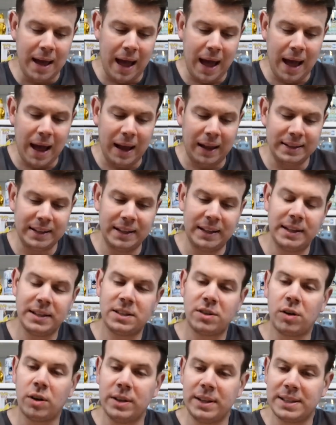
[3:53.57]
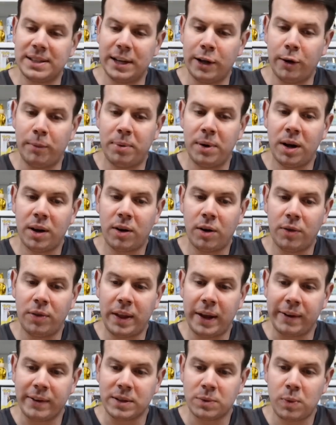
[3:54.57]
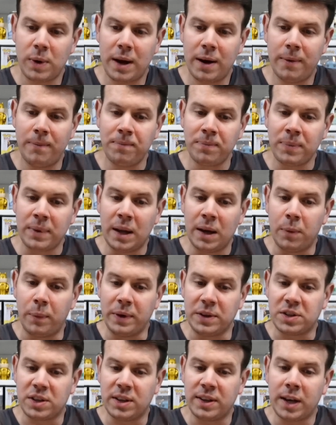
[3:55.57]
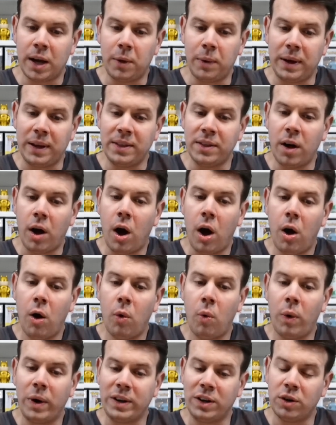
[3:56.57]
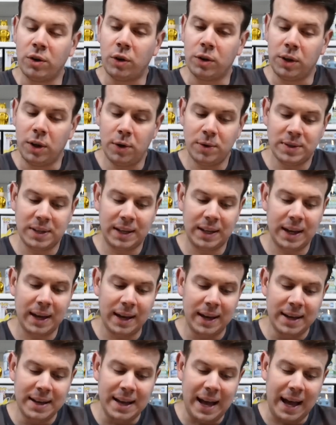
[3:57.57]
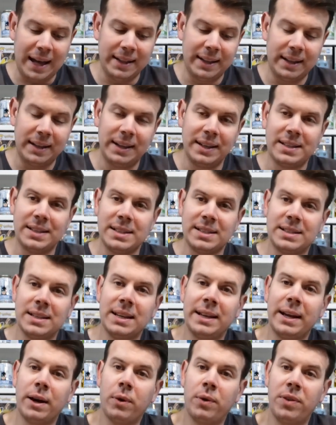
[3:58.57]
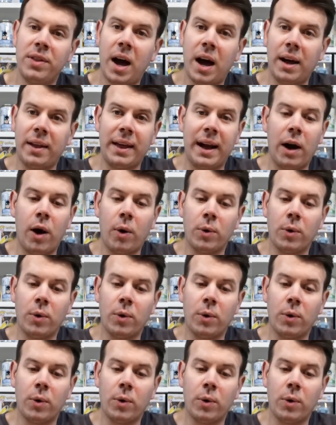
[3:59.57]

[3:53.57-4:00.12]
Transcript: Uh, and then it's got this little plug on there as well which can go in the hole when you're not using it and then this is the little nut that